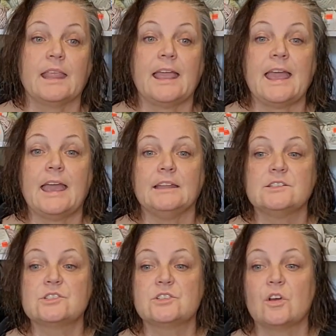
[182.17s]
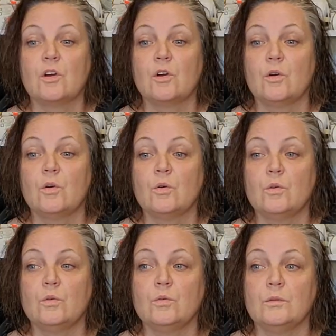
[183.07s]
And
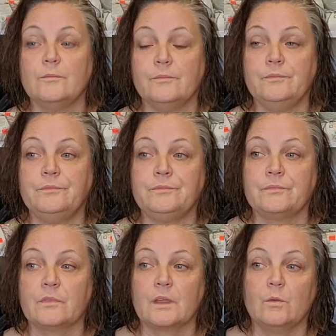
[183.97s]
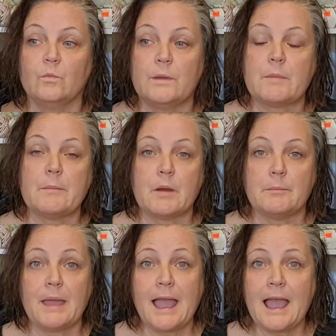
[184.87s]
so when my mom
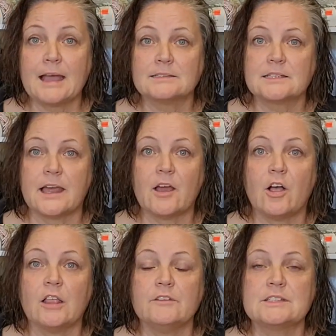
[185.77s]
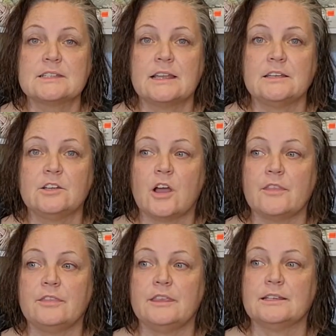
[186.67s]
passed, I all of a sudden
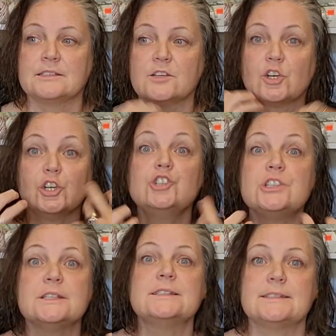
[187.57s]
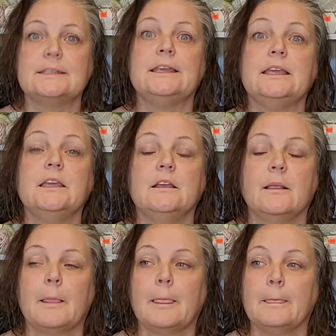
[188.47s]
got this urgency
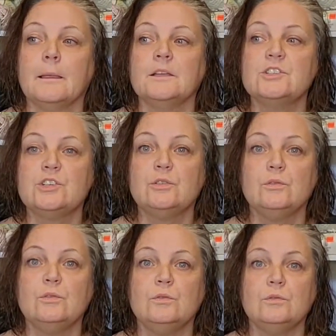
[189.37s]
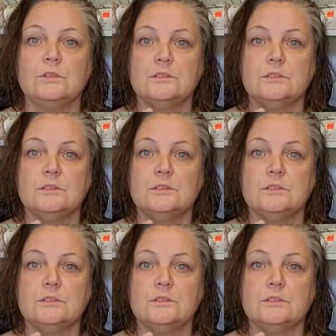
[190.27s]
to